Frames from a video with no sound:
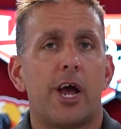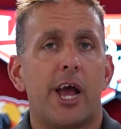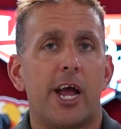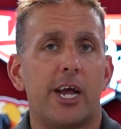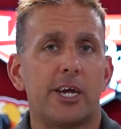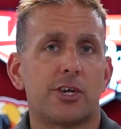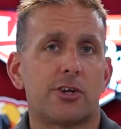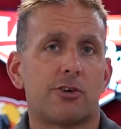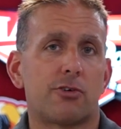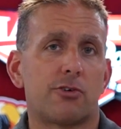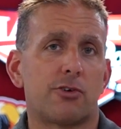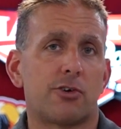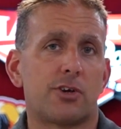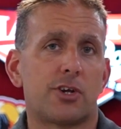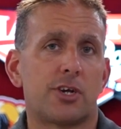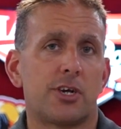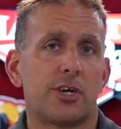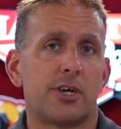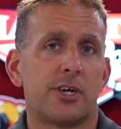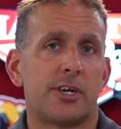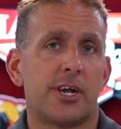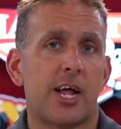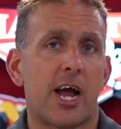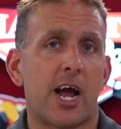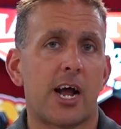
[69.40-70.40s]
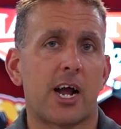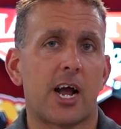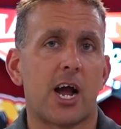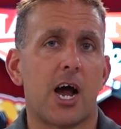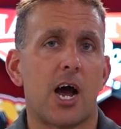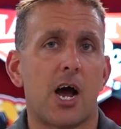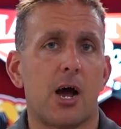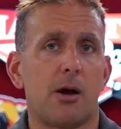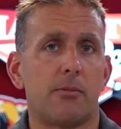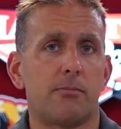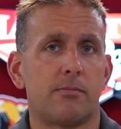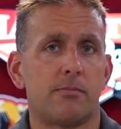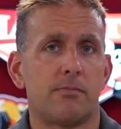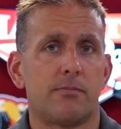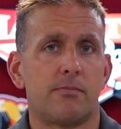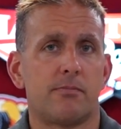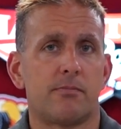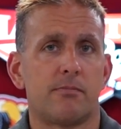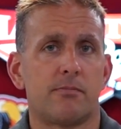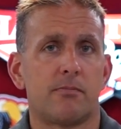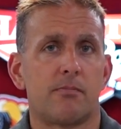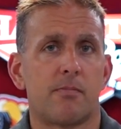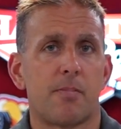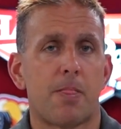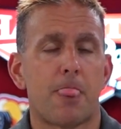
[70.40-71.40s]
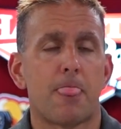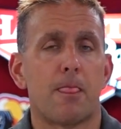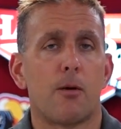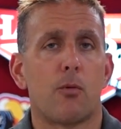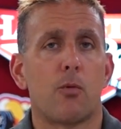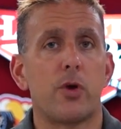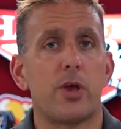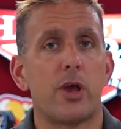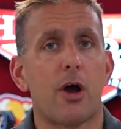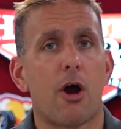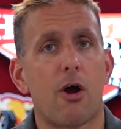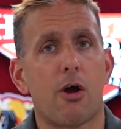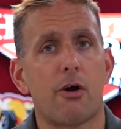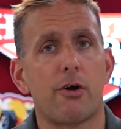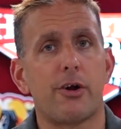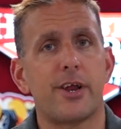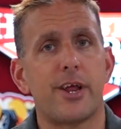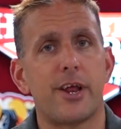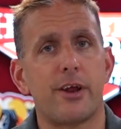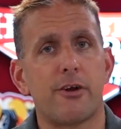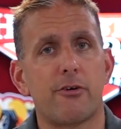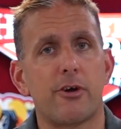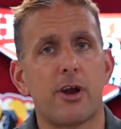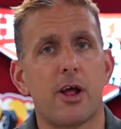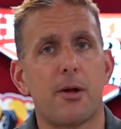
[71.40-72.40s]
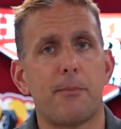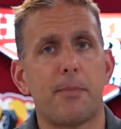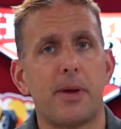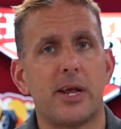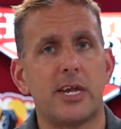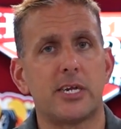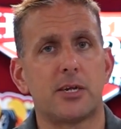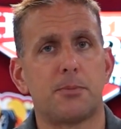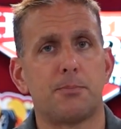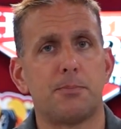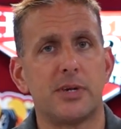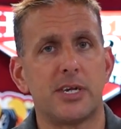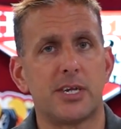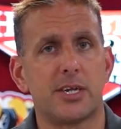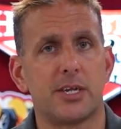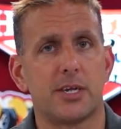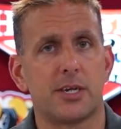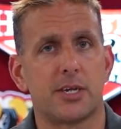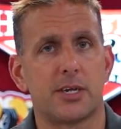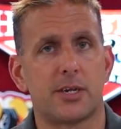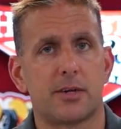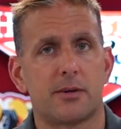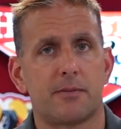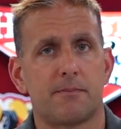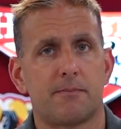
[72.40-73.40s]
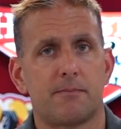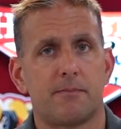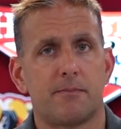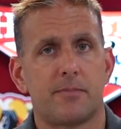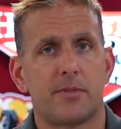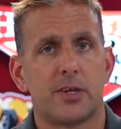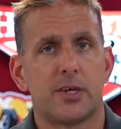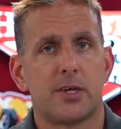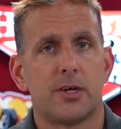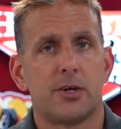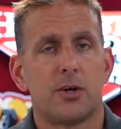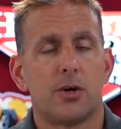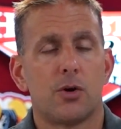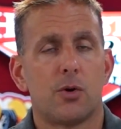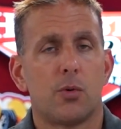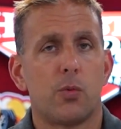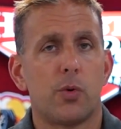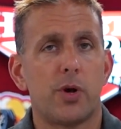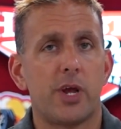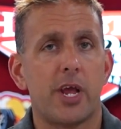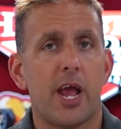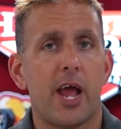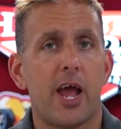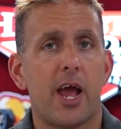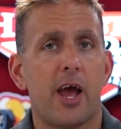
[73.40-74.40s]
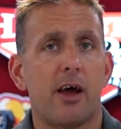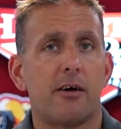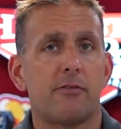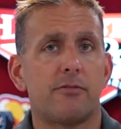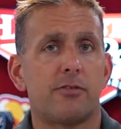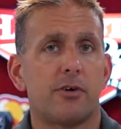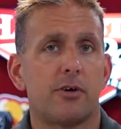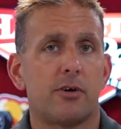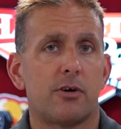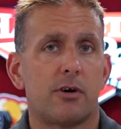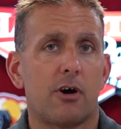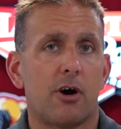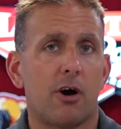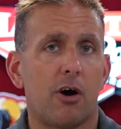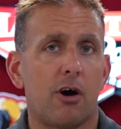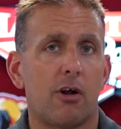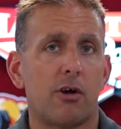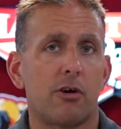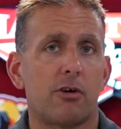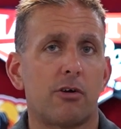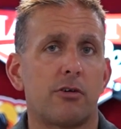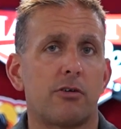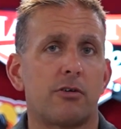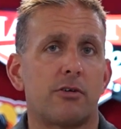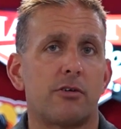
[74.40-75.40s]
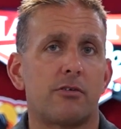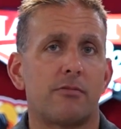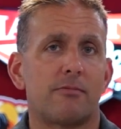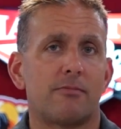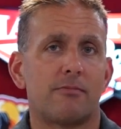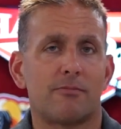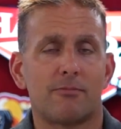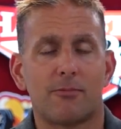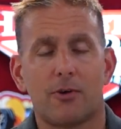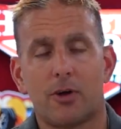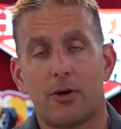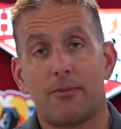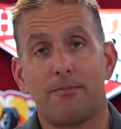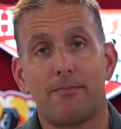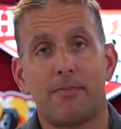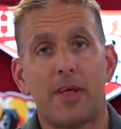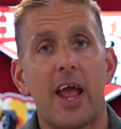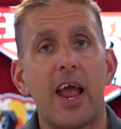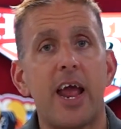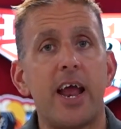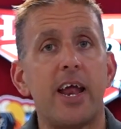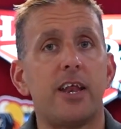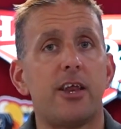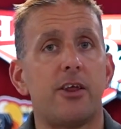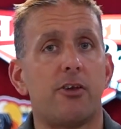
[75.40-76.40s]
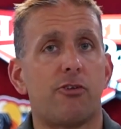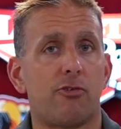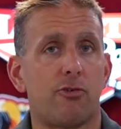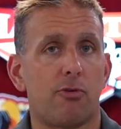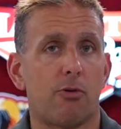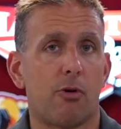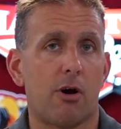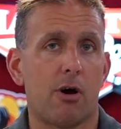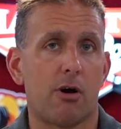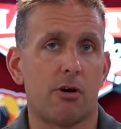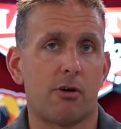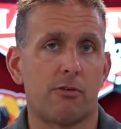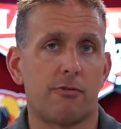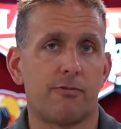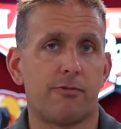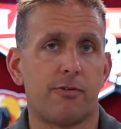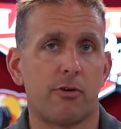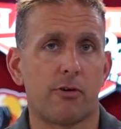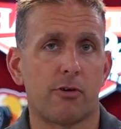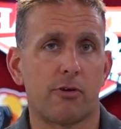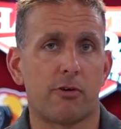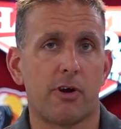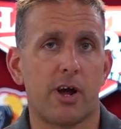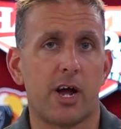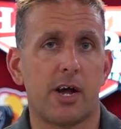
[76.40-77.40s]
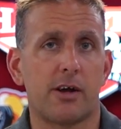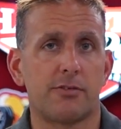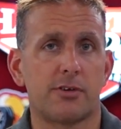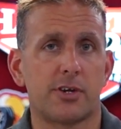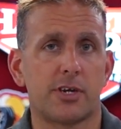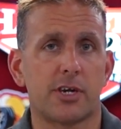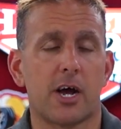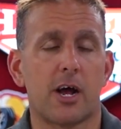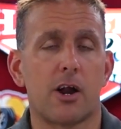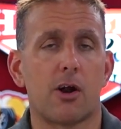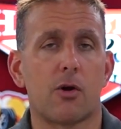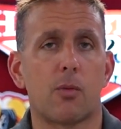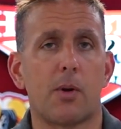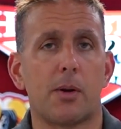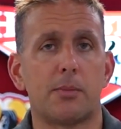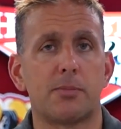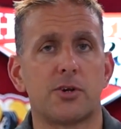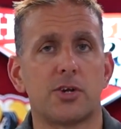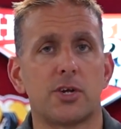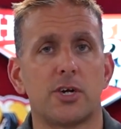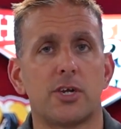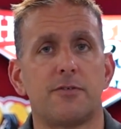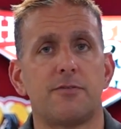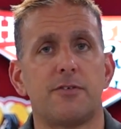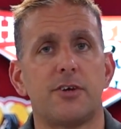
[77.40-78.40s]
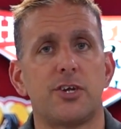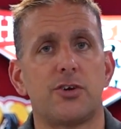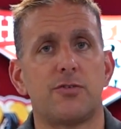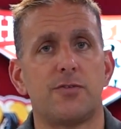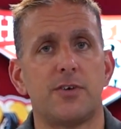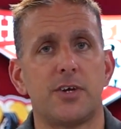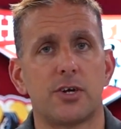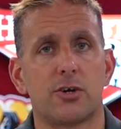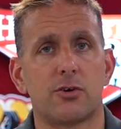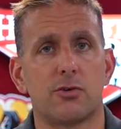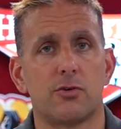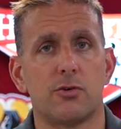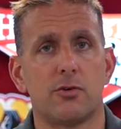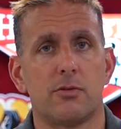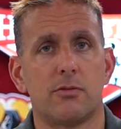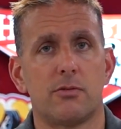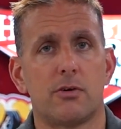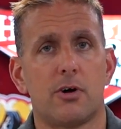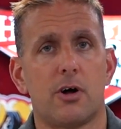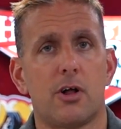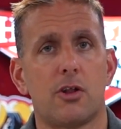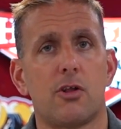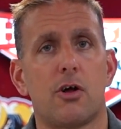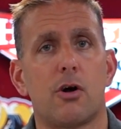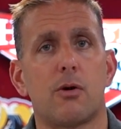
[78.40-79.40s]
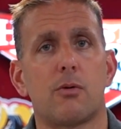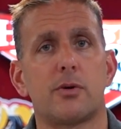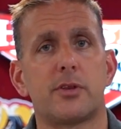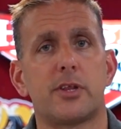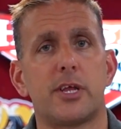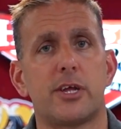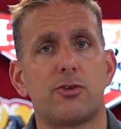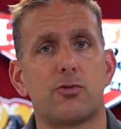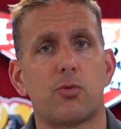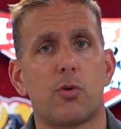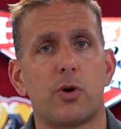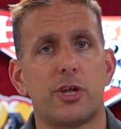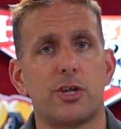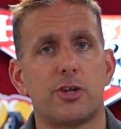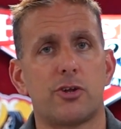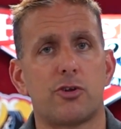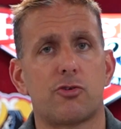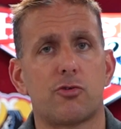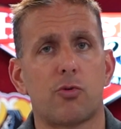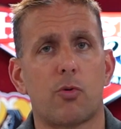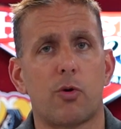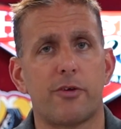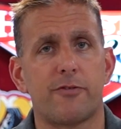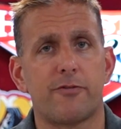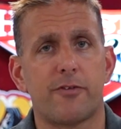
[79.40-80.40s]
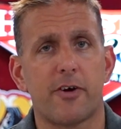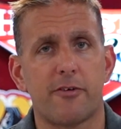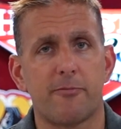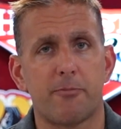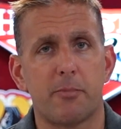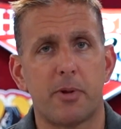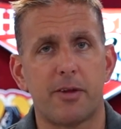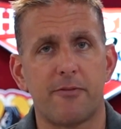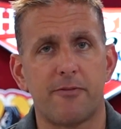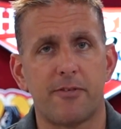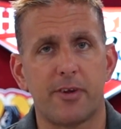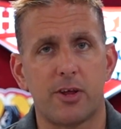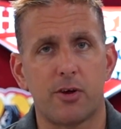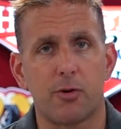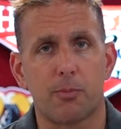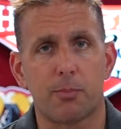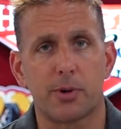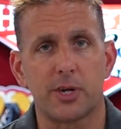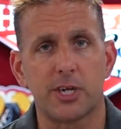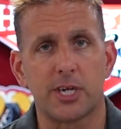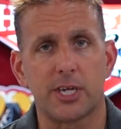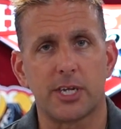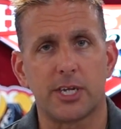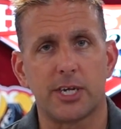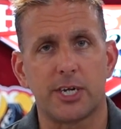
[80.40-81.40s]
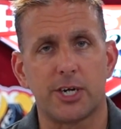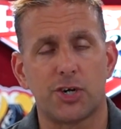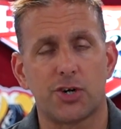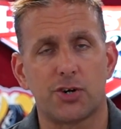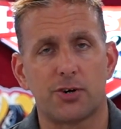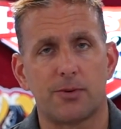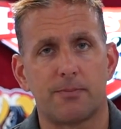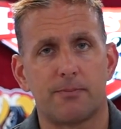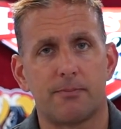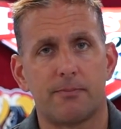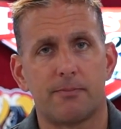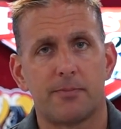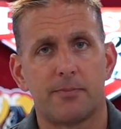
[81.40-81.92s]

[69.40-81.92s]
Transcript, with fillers: Hanksters.com. We are an internet-based business. We have 100, well, 80 to 100 photographs on our website of each vehicle, along with a 20 to 25 minute video presentation.